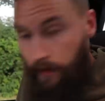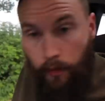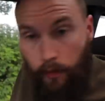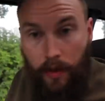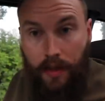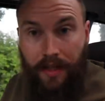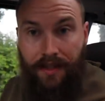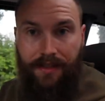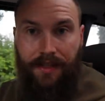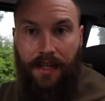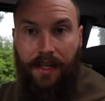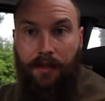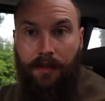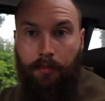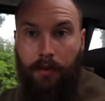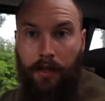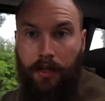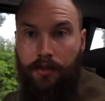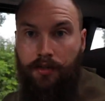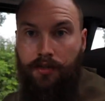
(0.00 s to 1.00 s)
We're going to take the
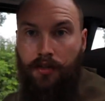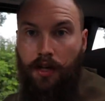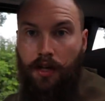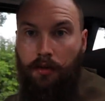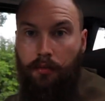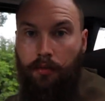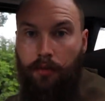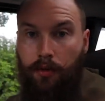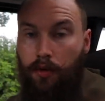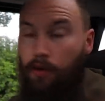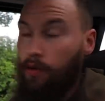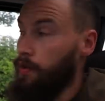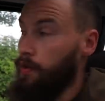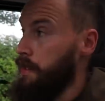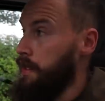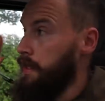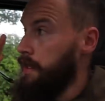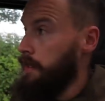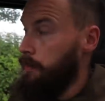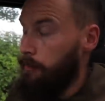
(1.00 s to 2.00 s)
blood sample,
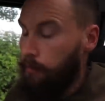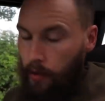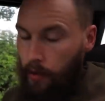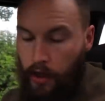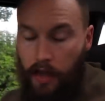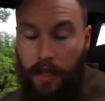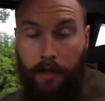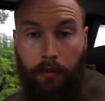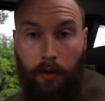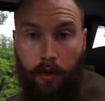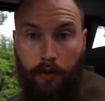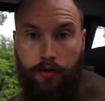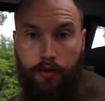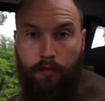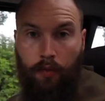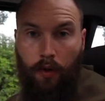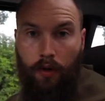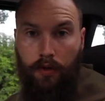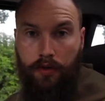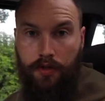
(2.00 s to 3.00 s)
put it in the
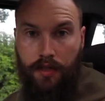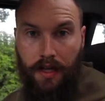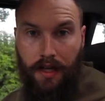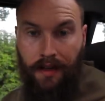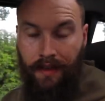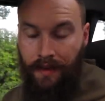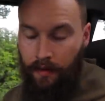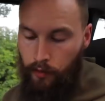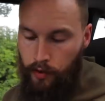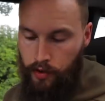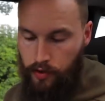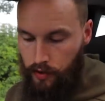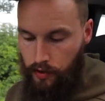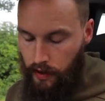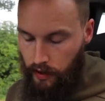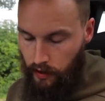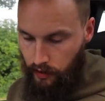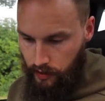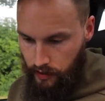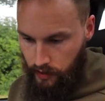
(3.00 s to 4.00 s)
post box, and then we should
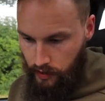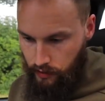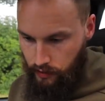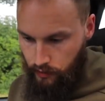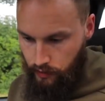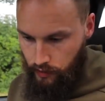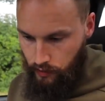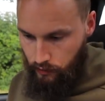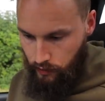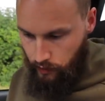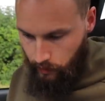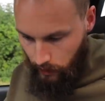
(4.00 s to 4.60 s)
get our test results